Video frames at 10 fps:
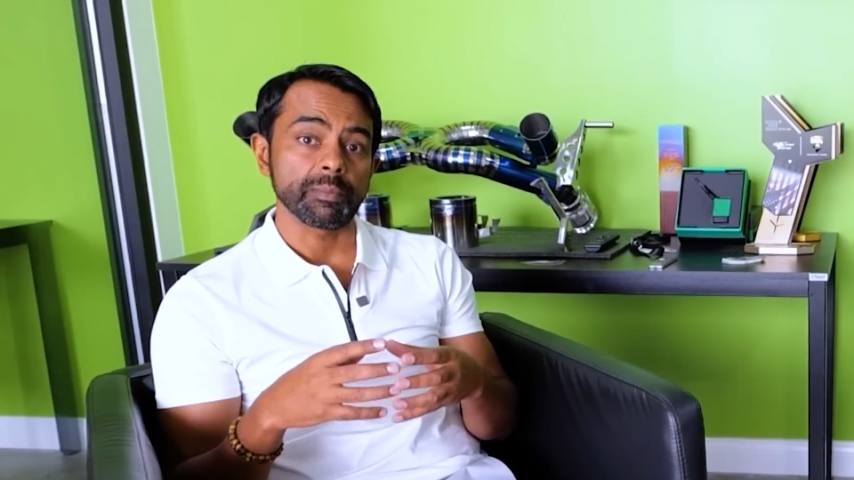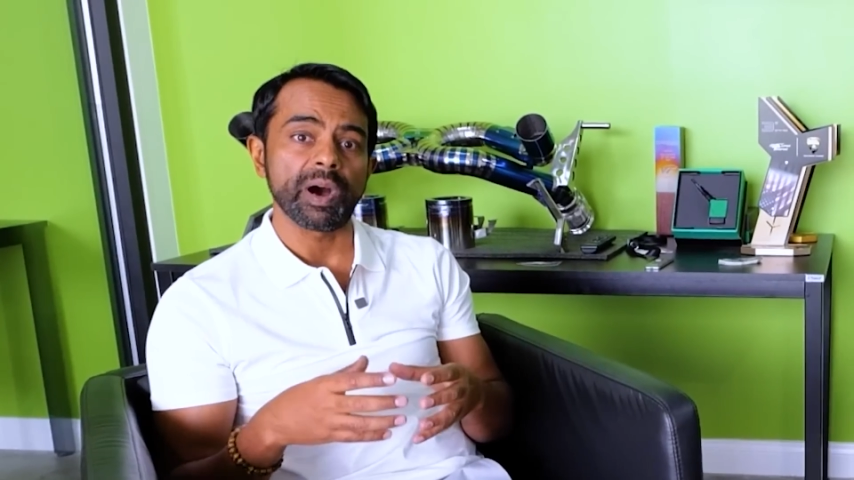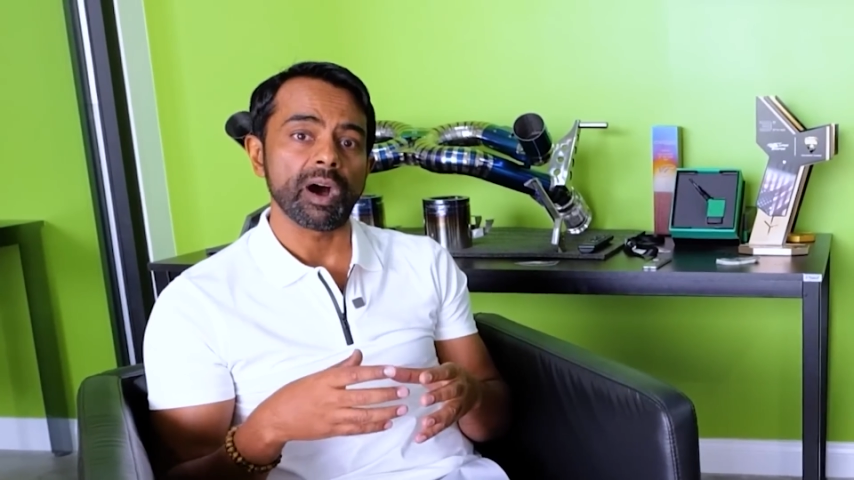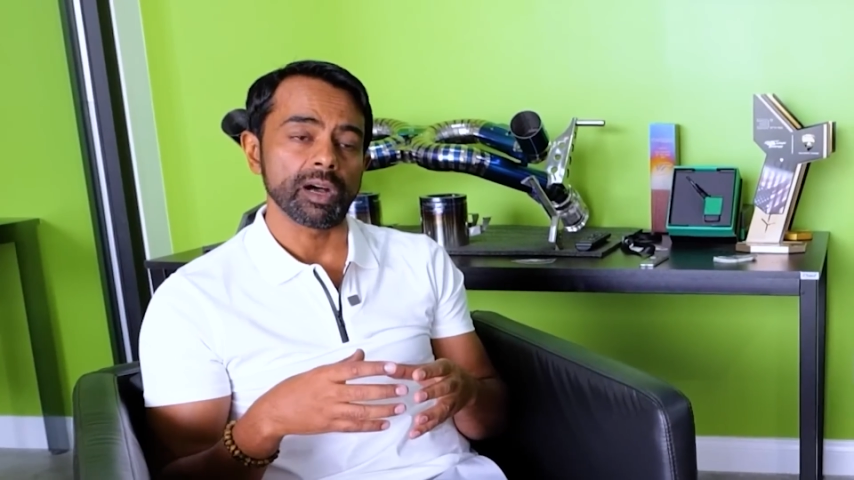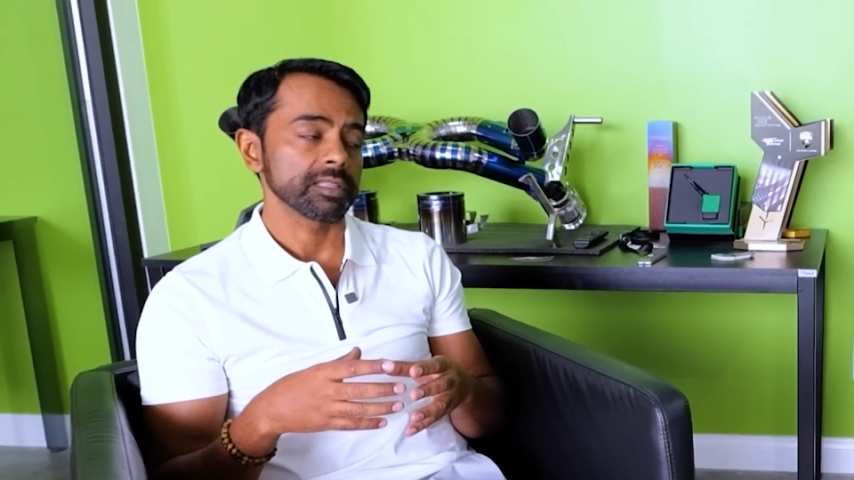
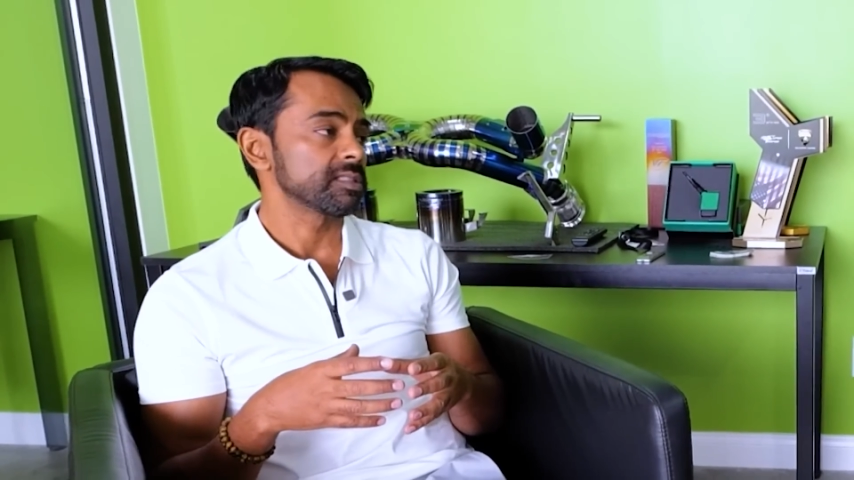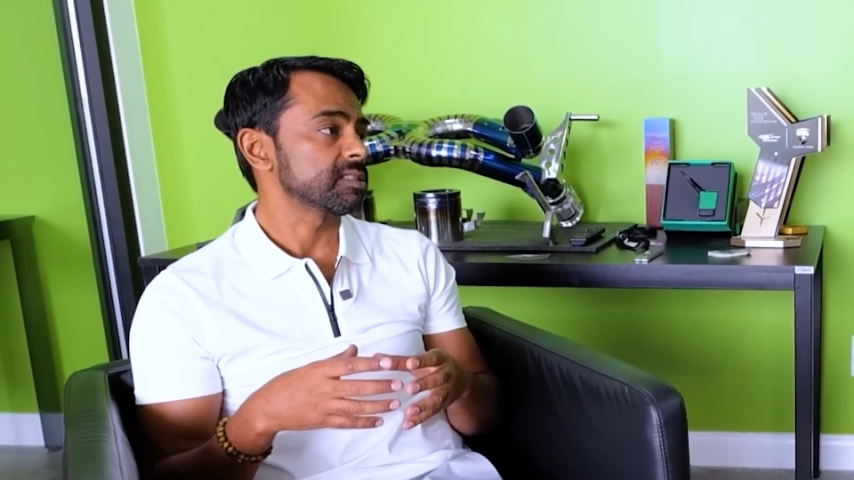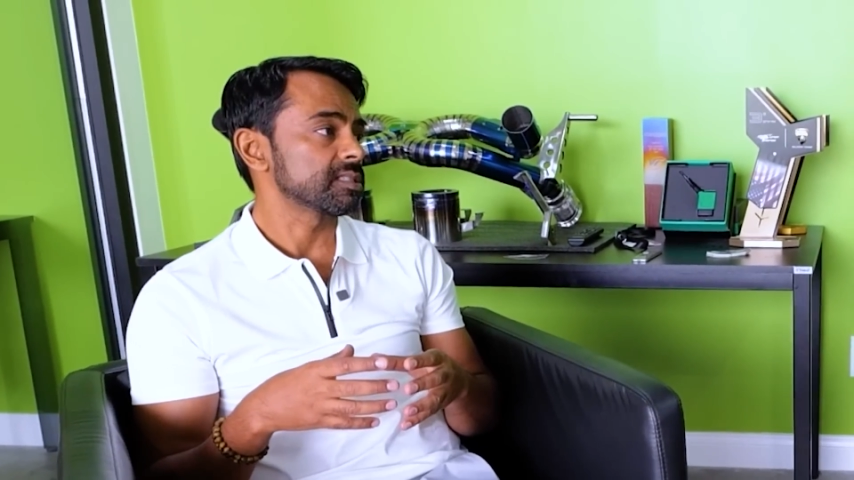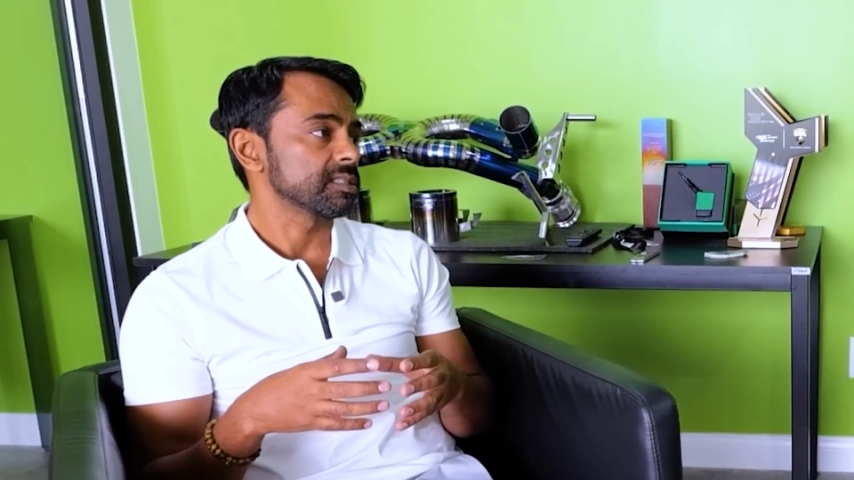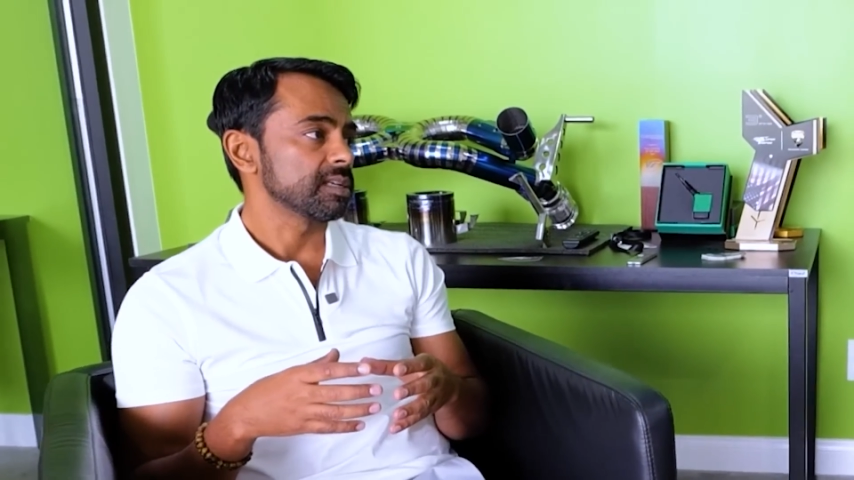
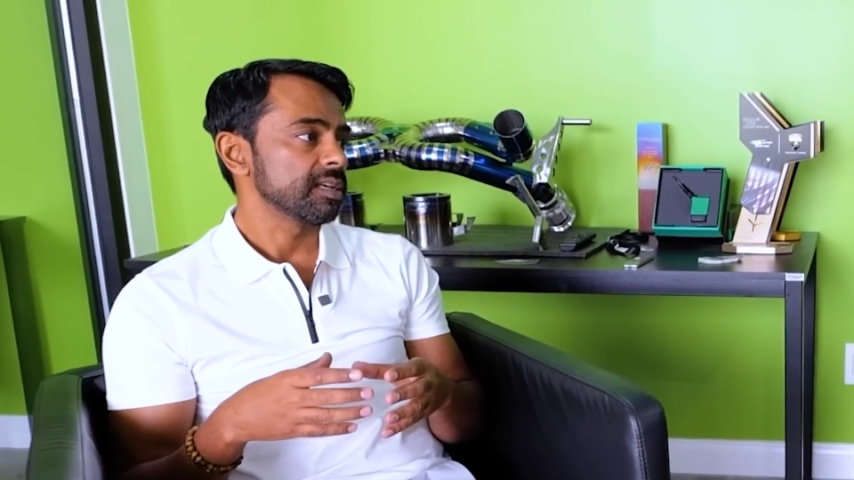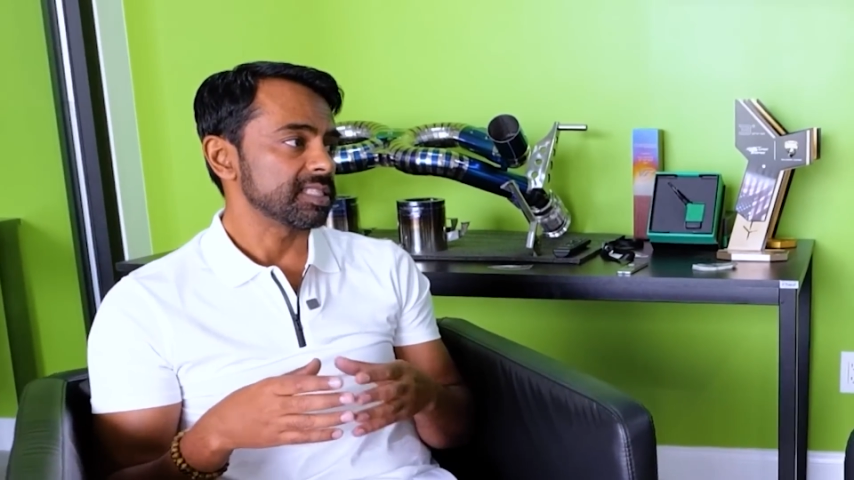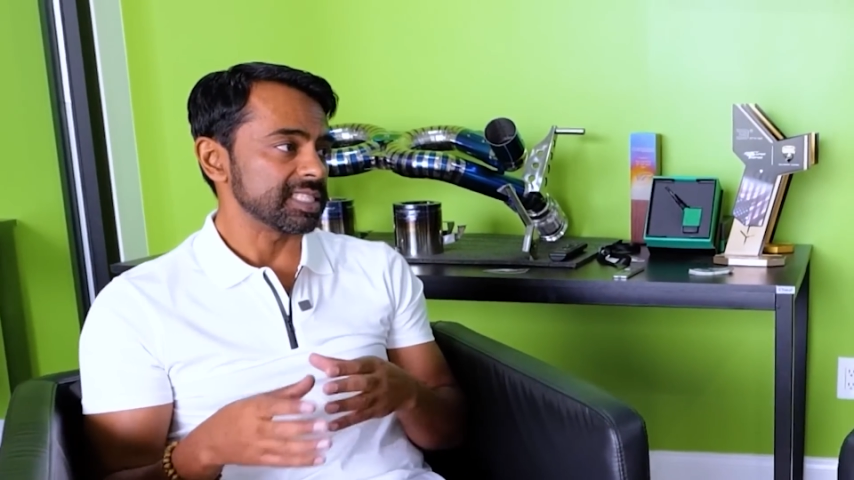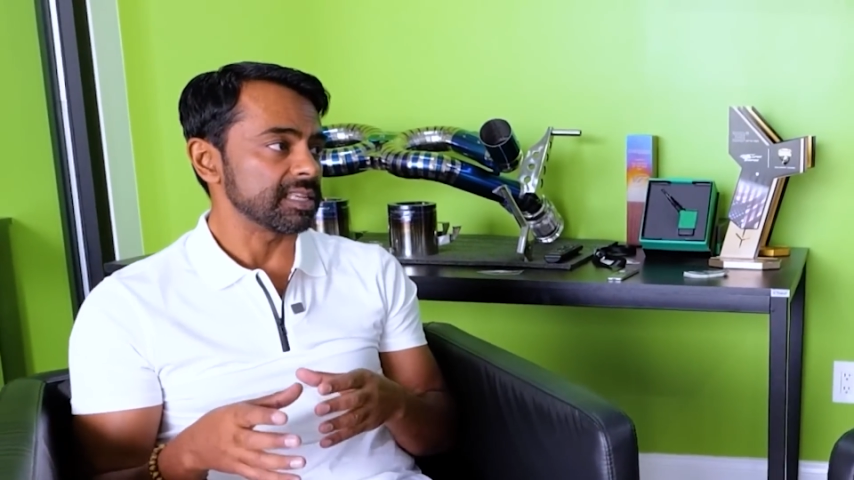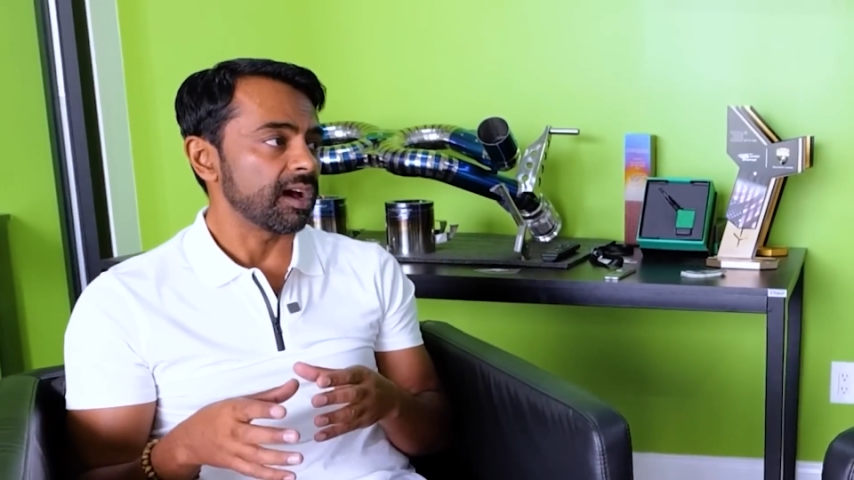parts,
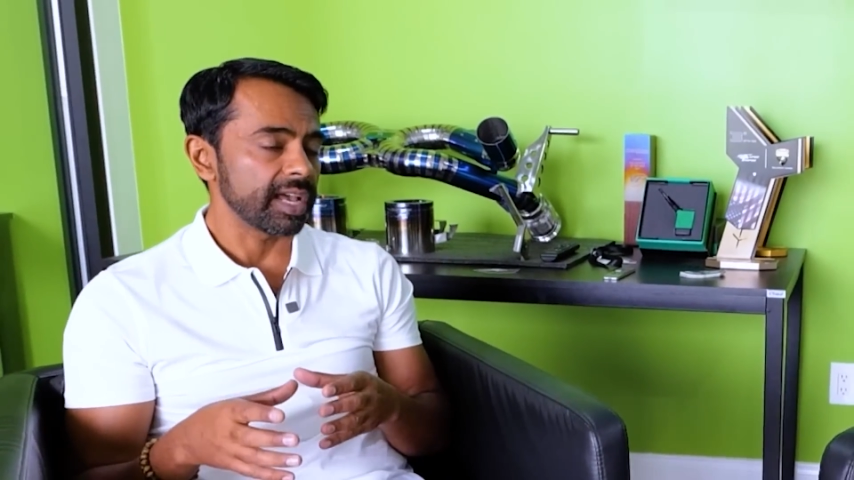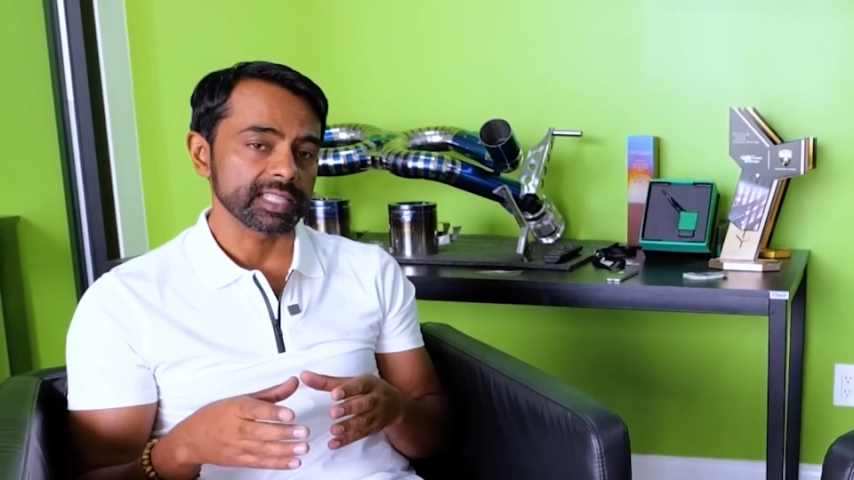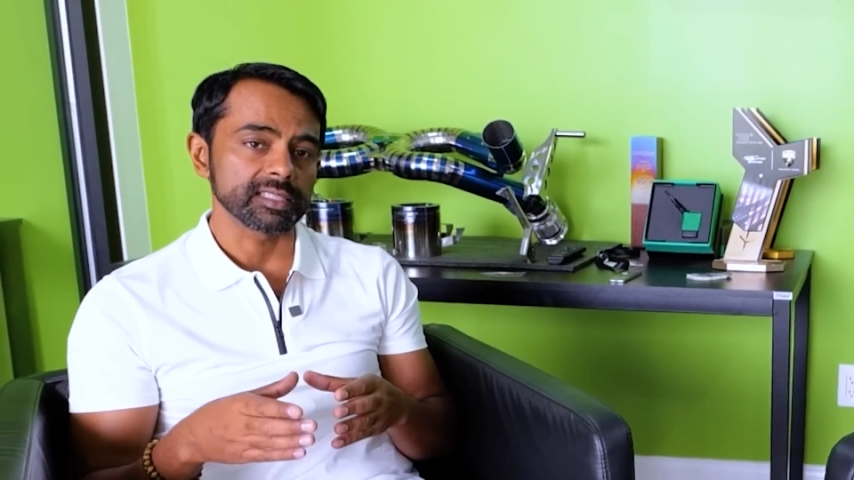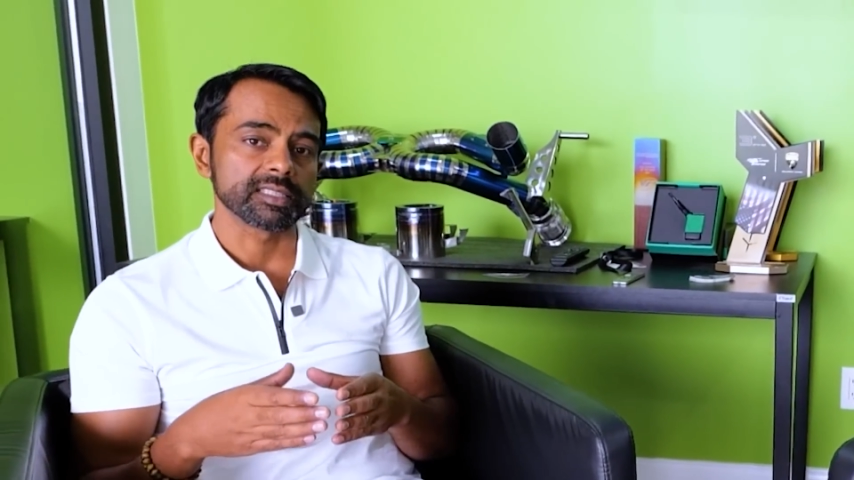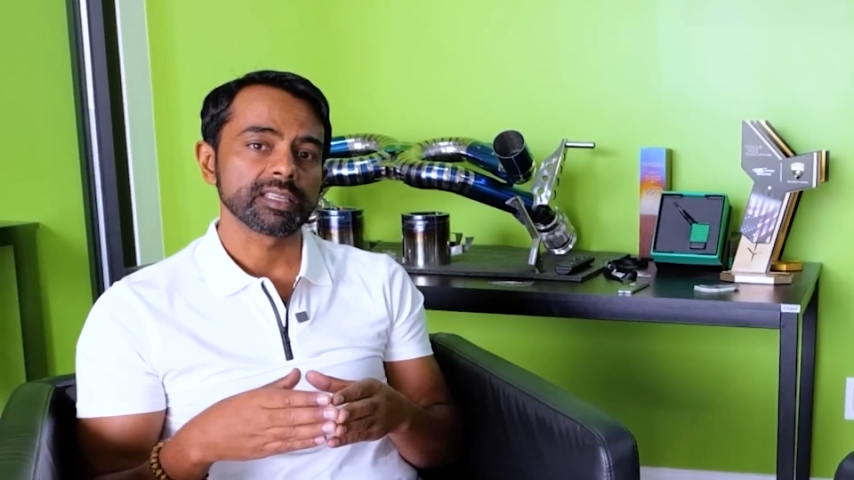
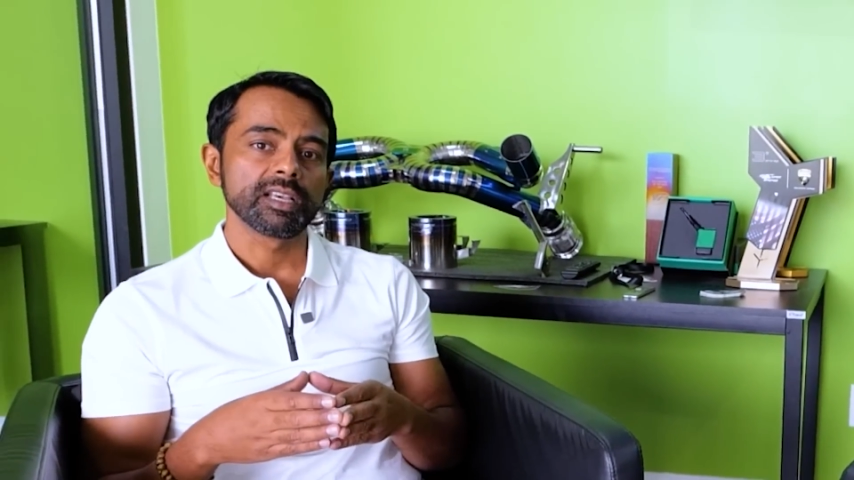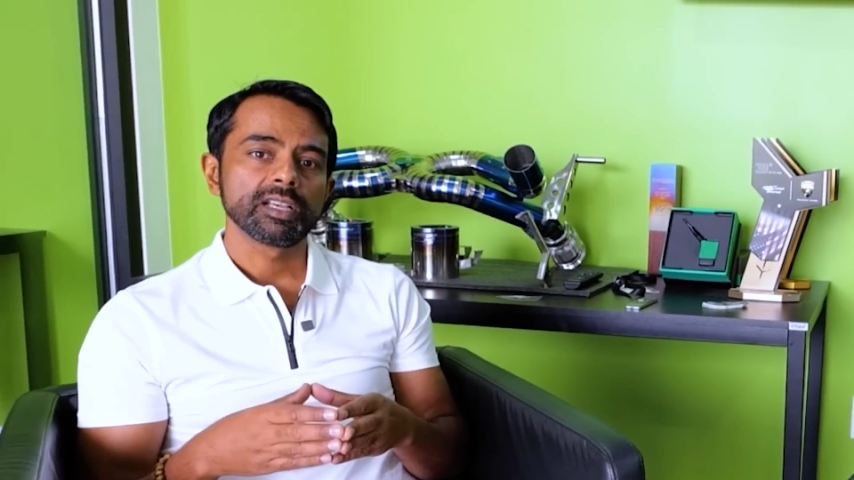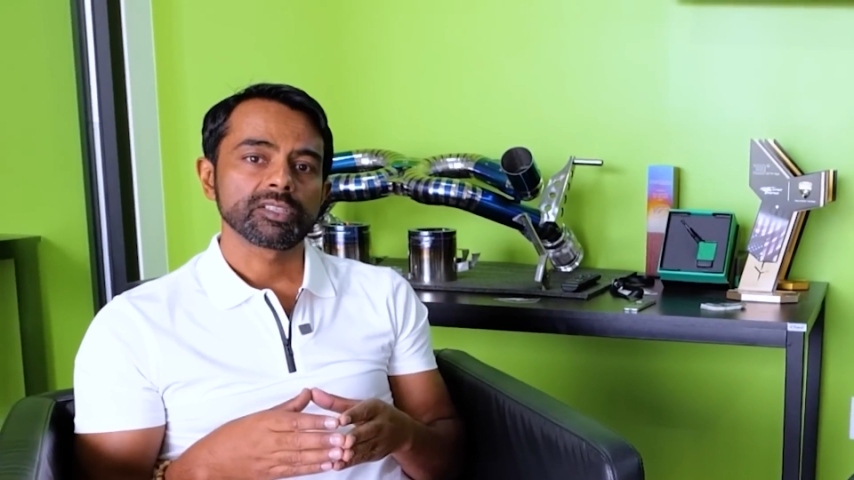designs.